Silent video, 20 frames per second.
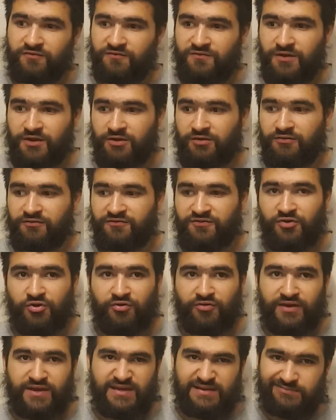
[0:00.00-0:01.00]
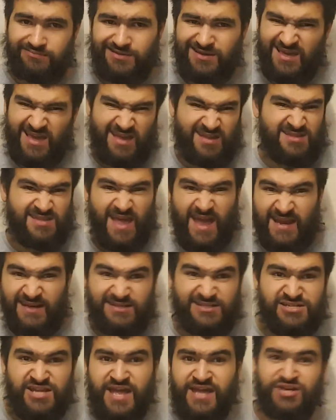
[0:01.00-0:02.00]
you know, Fury
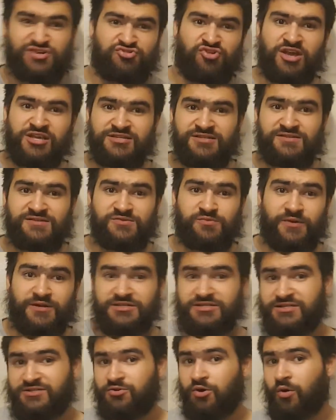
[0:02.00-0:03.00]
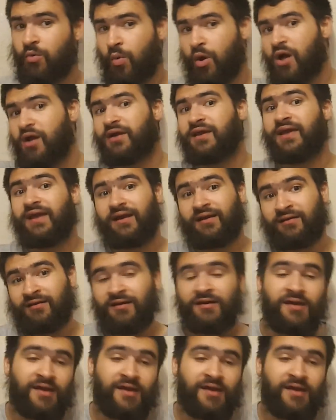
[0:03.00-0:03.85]
day-to-day dresses when she's not working.